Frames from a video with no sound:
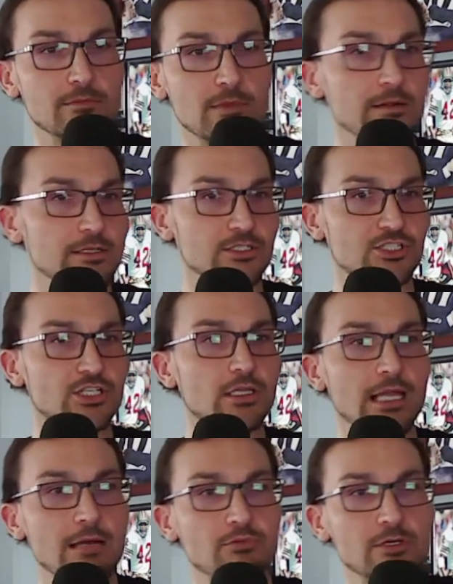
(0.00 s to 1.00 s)
Maybe she'll
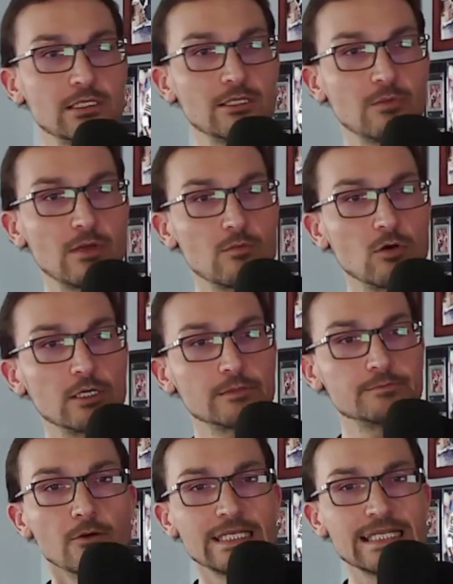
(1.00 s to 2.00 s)
elaborate a little bit more.
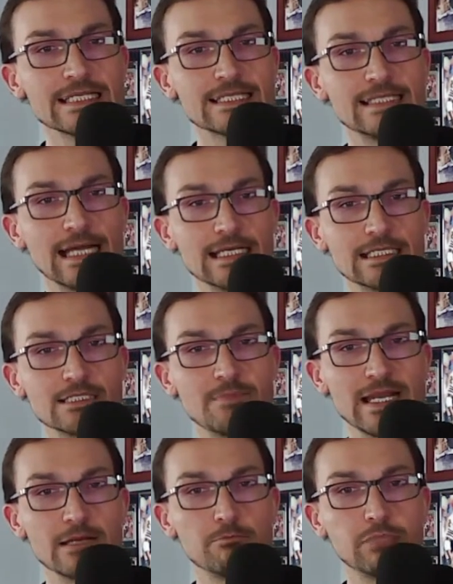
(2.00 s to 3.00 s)
What he has done is
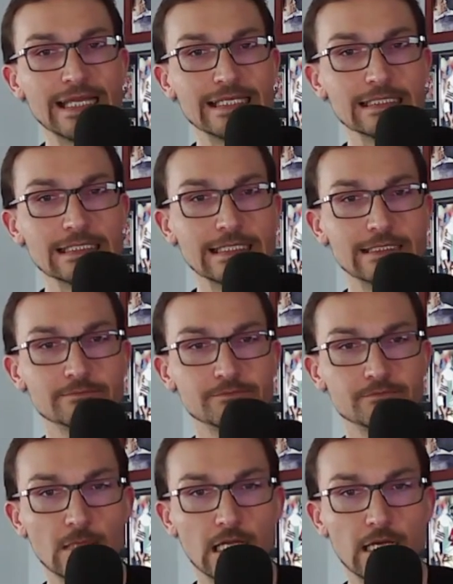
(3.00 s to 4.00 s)
made it blatantly.
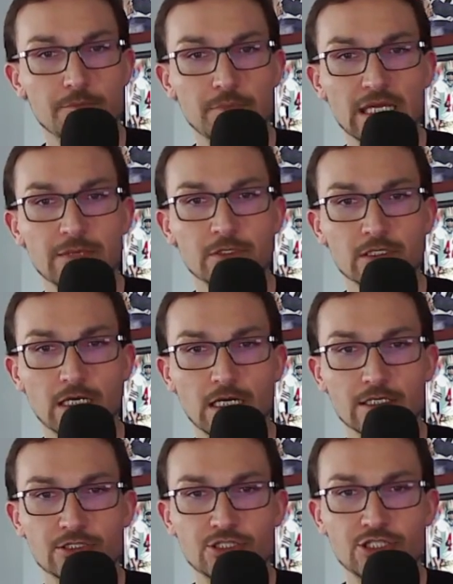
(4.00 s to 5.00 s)
Uh, people
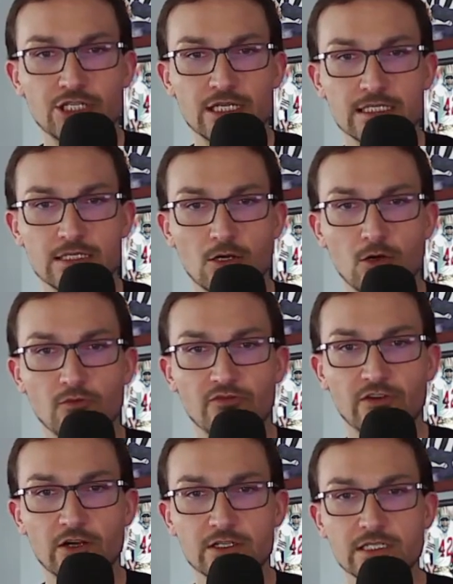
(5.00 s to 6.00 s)
are just
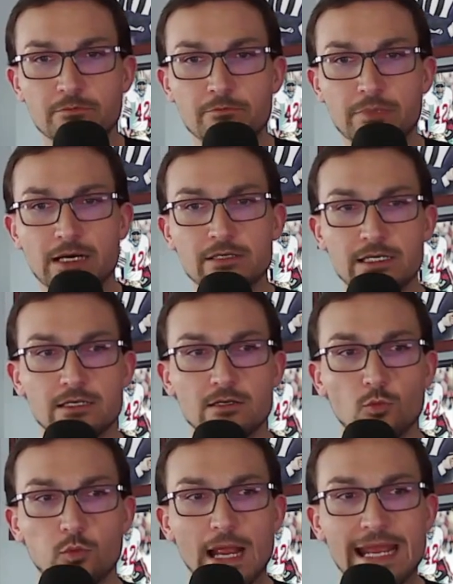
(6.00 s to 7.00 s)
overt about it in a
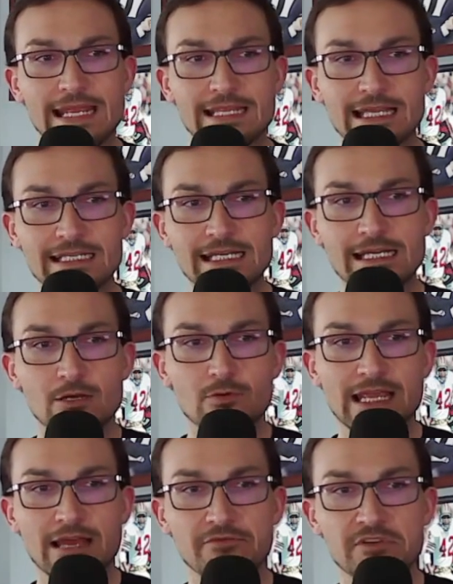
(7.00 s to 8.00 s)
way that
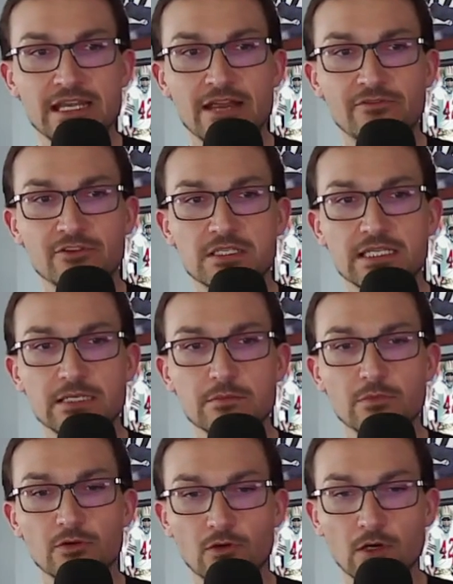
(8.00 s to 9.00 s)
we have never seen
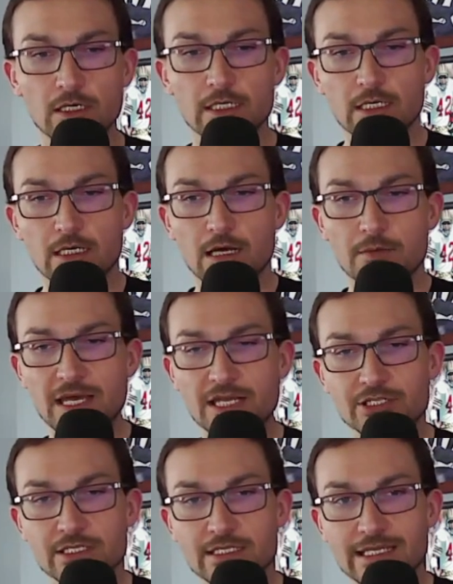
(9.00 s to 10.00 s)
before.
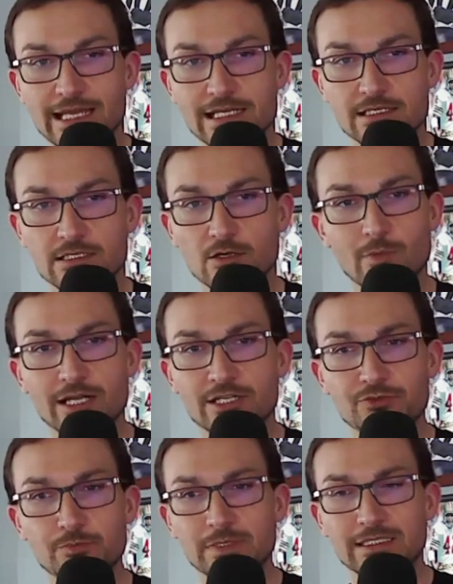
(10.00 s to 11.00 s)
Imagine saying so
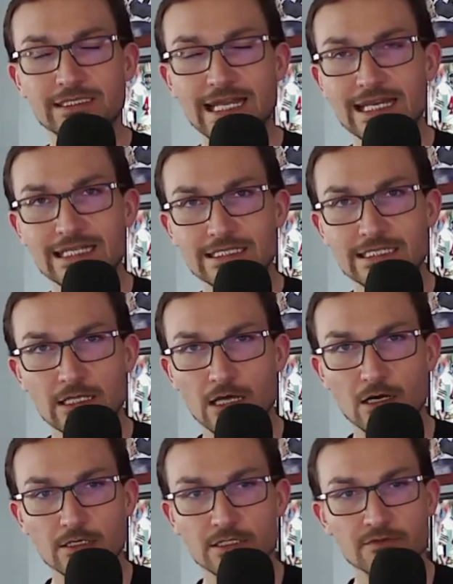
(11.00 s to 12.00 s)
much, but getting to the
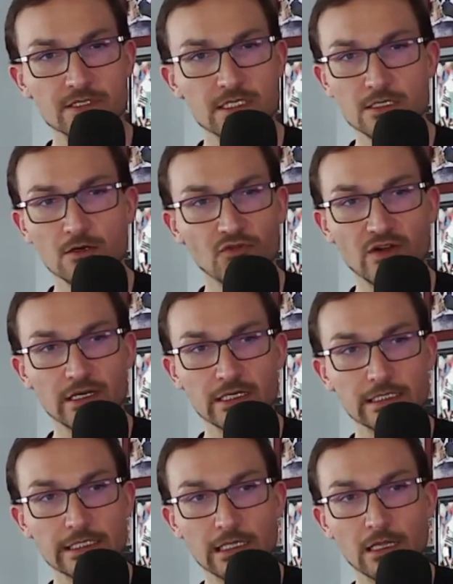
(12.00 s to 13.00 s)
heart of so very
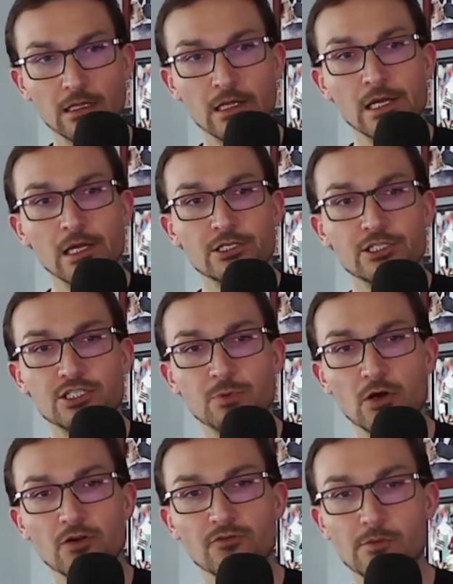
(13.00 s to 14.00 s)
little. She
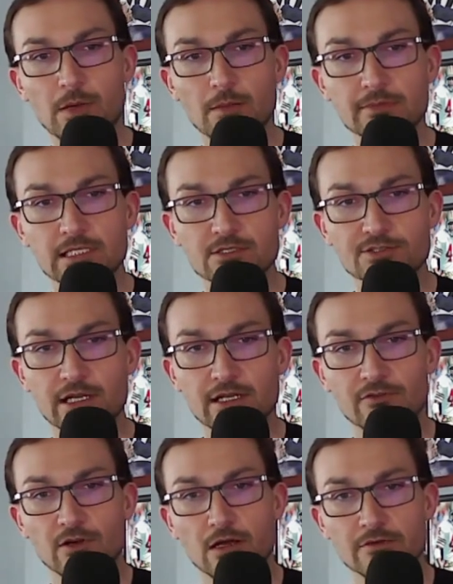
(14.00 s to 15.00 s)
spoke of Republicans running
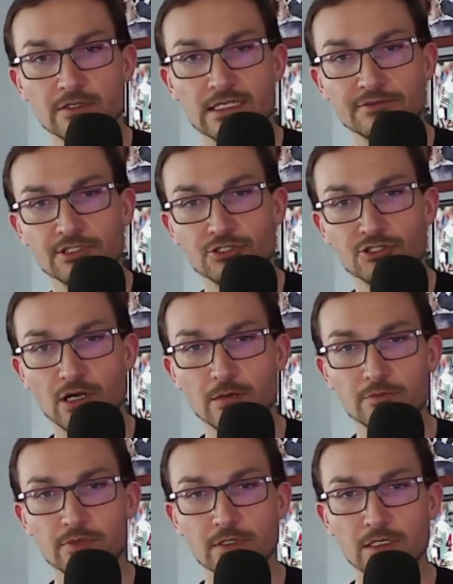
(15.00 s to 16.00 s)
for office after
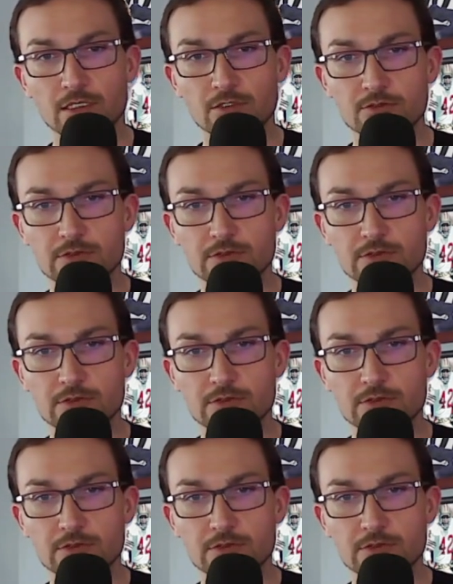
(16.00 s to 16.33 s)
Trump, uh, who